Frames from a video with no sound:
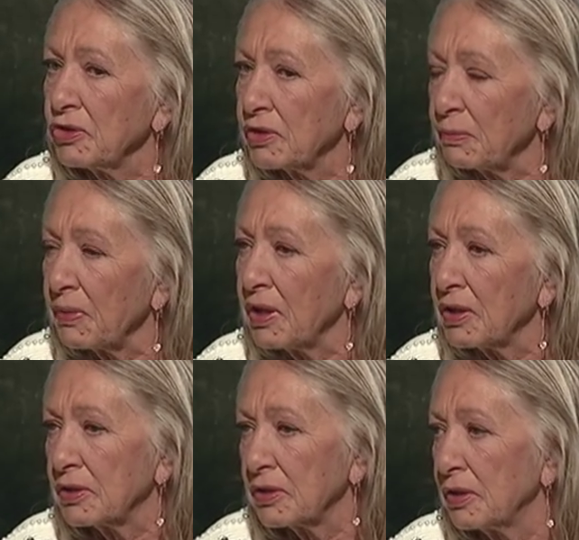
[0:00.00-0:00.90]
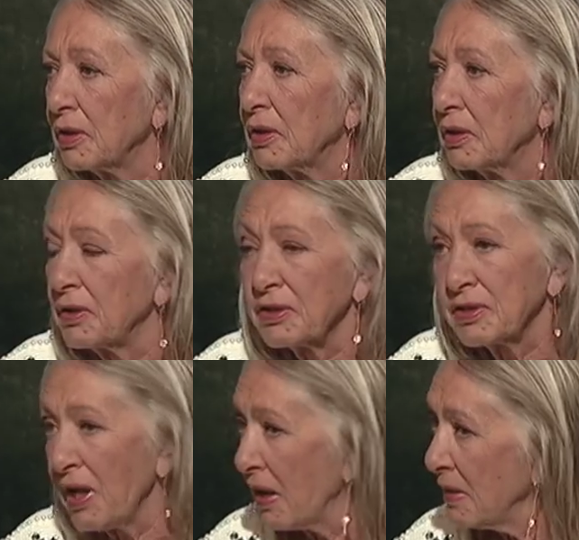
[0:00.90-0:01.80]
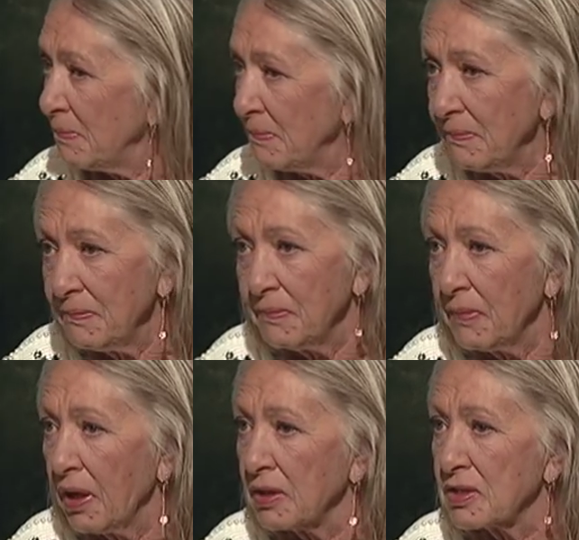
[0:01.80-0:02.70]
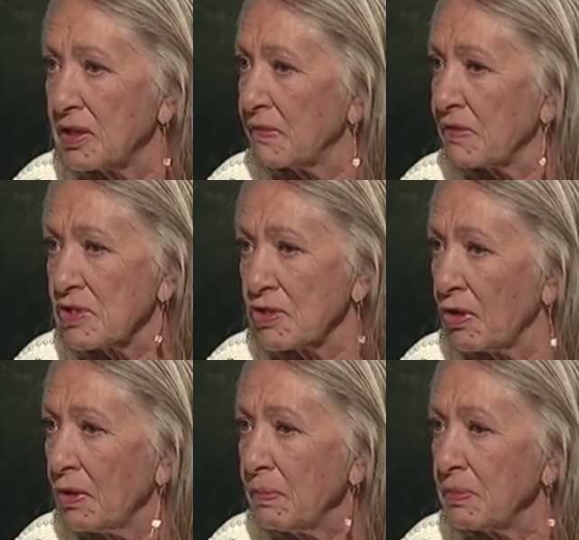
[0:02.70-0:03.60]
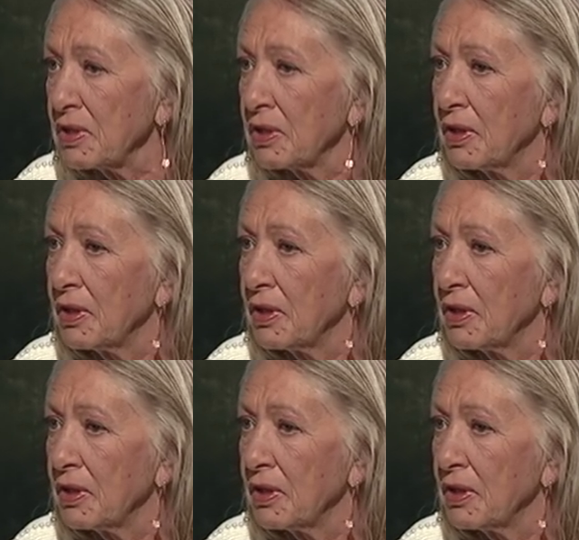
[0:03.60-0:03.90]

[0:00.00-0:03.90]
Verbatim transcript: To me, it's the same. It's never stopped.